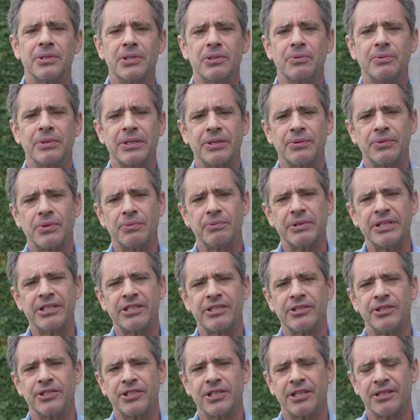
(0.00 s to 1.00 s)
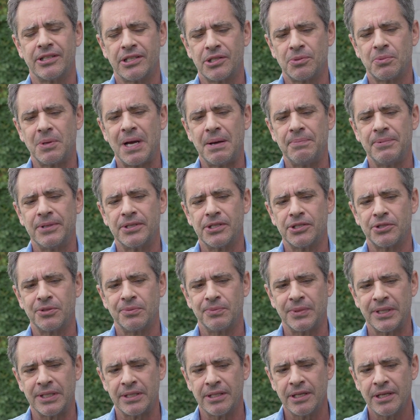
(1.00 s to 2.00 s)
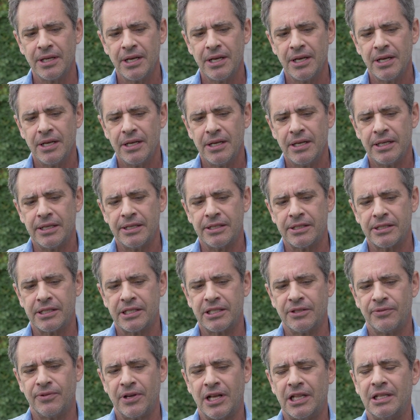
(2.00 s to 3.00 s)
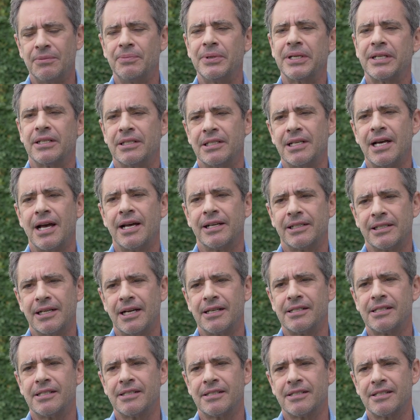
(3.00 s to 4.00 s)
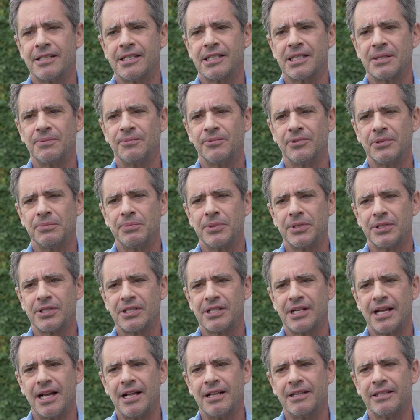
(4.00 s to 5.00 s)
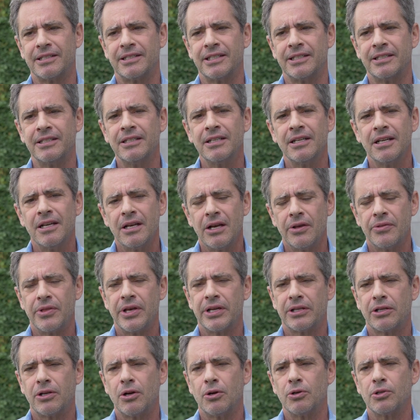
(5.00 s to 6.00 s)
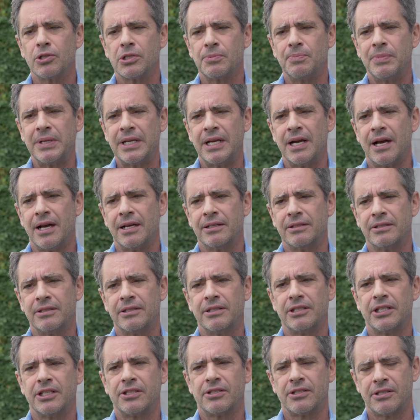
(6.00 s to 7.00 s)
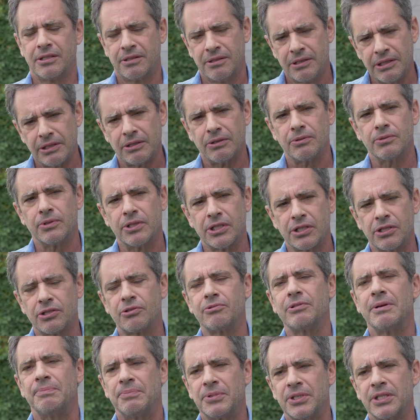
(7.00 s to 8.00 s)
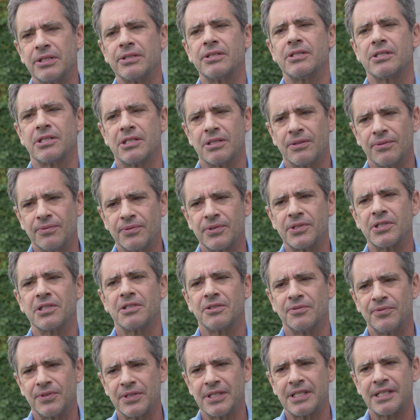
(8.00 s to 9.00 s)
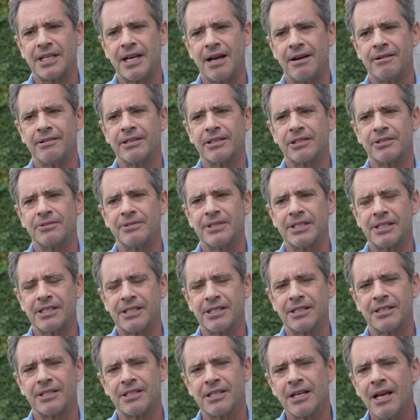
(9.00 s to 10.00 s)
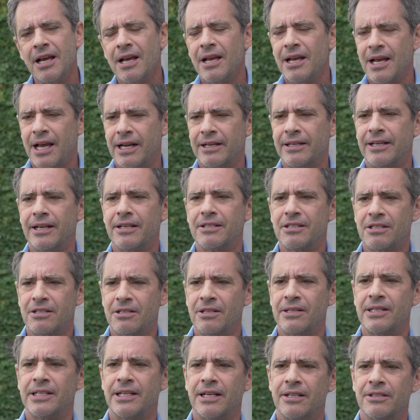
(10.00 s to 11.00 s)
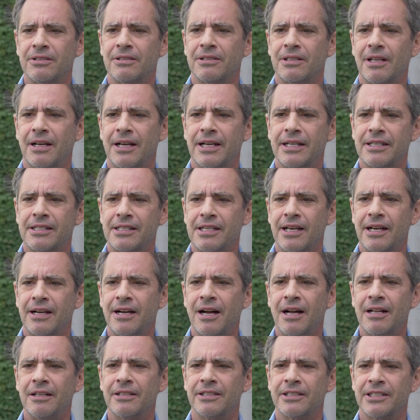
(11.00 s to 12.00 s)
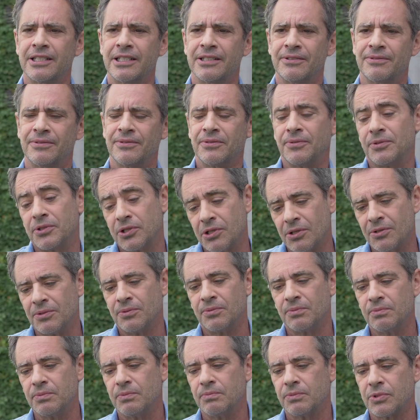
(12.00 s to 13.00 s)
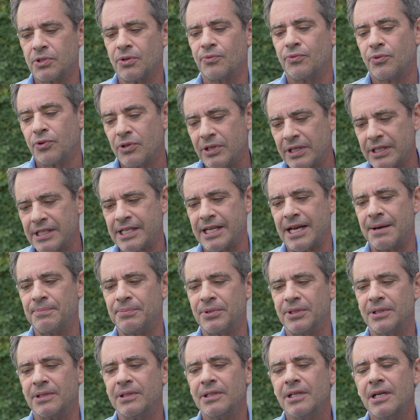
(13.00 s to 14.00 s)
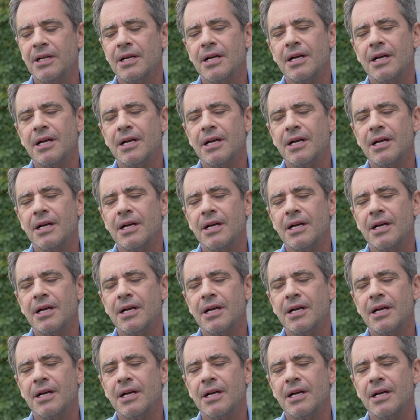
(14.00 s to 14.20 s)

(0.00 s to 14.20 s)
doing with research on the SWAP instrument is developing a diagnostic system for personality that goes beyond just, descriptions of surface characteristics and gets to the underlying psychology. So for example,